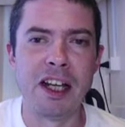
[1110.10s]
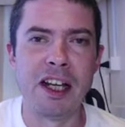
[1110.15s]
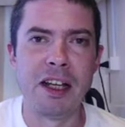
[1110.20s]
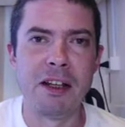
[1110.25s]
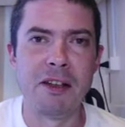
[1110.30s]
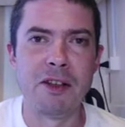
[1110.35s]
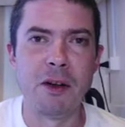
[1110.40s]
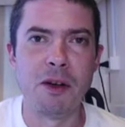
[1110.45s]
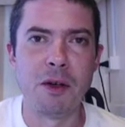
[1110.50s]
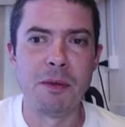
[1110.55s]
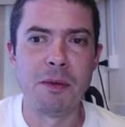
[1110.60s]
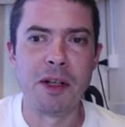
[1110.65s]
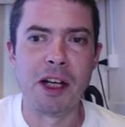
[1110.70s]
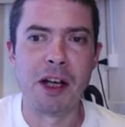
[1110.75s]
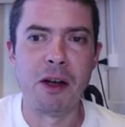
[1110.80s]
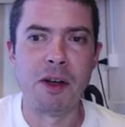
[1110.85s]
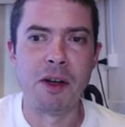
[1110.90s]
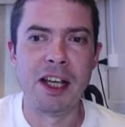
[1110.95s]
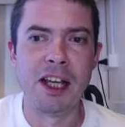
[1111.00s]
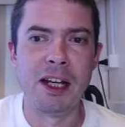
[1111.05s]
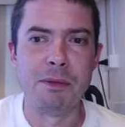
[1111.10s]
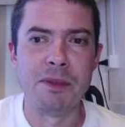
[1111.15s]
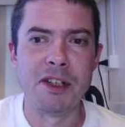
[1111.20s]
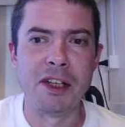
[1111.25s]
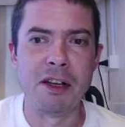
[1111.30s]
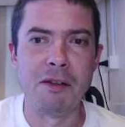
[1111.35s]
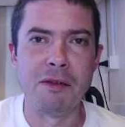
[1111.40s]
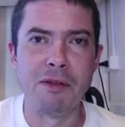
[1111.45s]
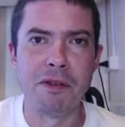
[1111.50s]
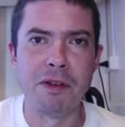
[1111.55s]
told him to go kill
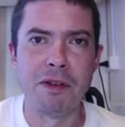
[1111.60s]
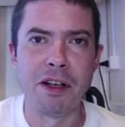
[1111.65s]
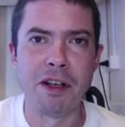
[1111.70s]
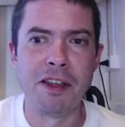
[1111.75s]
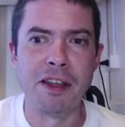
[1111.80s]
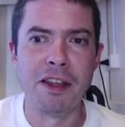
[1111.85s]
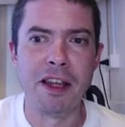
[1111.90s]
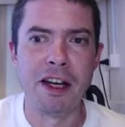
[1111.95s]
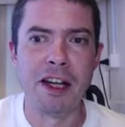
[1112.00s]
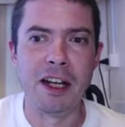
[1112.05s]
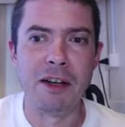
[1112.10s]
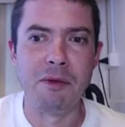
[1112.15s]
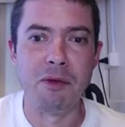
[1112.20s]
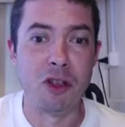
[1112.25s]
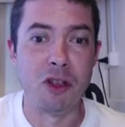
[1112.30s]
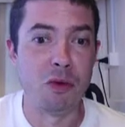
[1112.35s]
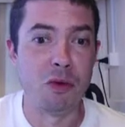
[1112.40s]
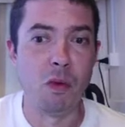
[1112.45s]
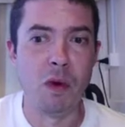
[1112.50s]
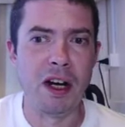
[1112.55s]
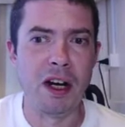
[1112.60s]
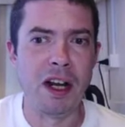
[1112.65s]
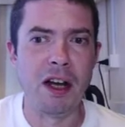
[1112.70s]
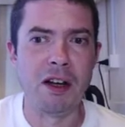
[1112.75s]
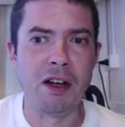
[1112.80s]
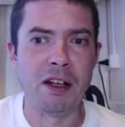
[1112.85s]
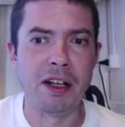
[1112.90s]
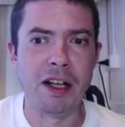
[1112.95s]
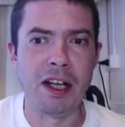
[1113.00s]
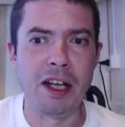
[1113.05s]
himself, and then he just went out
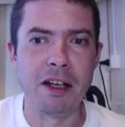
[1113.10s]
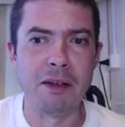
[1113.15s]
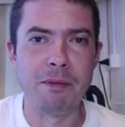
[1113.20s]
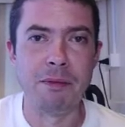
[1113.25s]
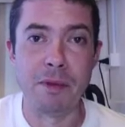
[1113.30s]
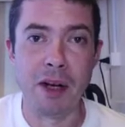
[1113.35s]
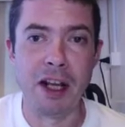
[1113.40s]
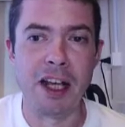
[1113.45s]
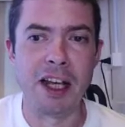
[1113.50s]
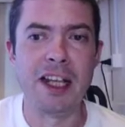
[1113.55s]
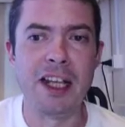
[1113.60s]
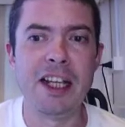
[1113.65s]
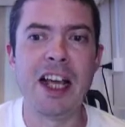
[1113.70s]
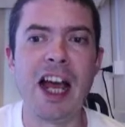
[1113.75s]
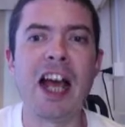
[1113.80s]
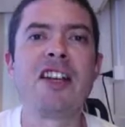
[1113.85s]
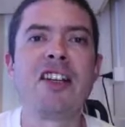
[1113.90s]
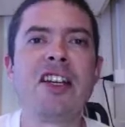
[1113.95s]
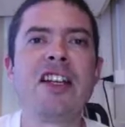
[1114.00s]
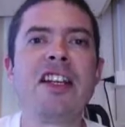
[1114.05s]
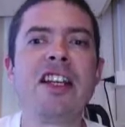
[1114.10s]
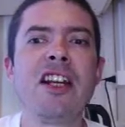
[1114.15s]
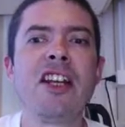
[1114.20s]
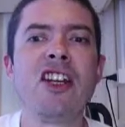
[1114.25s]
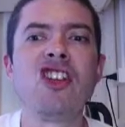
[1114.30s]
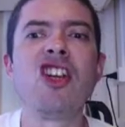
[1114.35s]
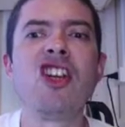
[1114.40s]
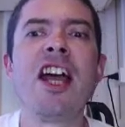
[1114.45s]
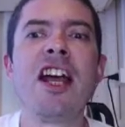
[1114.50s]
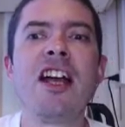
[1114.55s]
and get him. Like, he actually did a
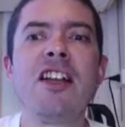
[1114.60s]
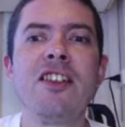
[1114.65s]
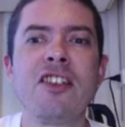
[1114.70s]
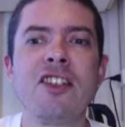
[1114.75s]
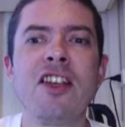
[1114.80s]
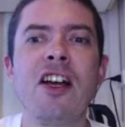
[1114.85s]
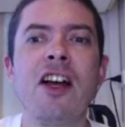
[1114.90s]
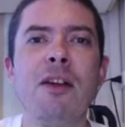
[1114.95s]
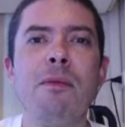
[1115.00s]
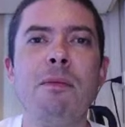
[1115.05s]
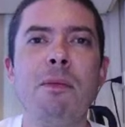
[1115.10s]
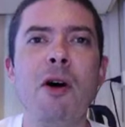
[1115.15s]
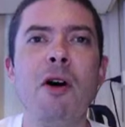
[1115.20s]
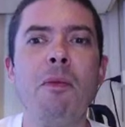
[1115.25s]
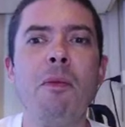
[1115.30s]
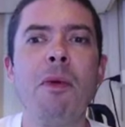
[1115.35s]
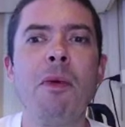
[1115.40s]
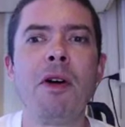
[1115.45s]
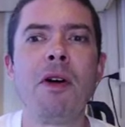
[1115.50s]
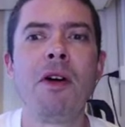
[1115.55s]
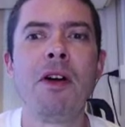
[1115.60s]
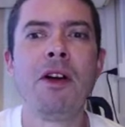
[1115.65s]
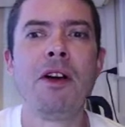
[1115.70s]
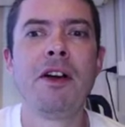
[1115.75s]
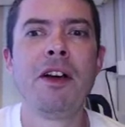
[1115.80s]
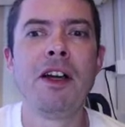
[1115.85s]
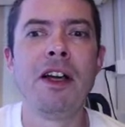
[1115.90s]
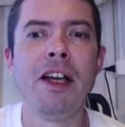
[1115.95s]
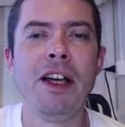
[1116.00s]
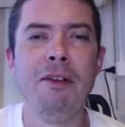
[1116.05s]
Jay and Silent Bob
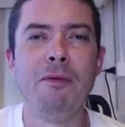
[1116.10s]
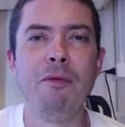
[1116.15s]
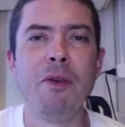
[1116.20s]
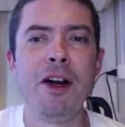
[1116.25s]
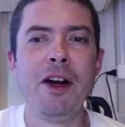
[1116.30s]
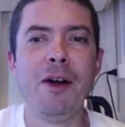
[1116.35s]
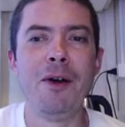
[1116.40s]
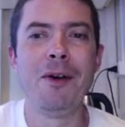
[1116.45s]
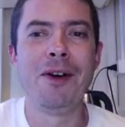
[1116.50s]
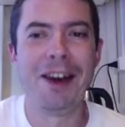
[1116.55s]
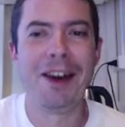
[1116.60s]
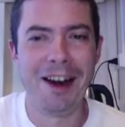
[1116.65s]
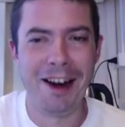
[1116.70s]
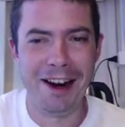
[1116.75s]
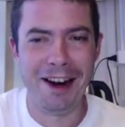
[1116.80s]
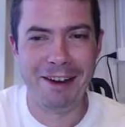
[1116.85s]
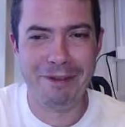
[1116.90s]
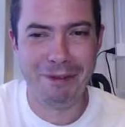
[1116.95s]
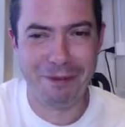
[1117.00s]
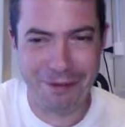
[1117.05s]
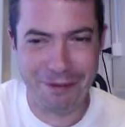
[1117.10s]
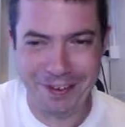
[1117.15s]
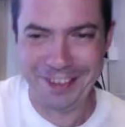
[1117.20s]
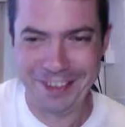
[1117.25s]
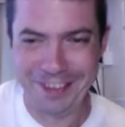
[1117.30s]
in real life.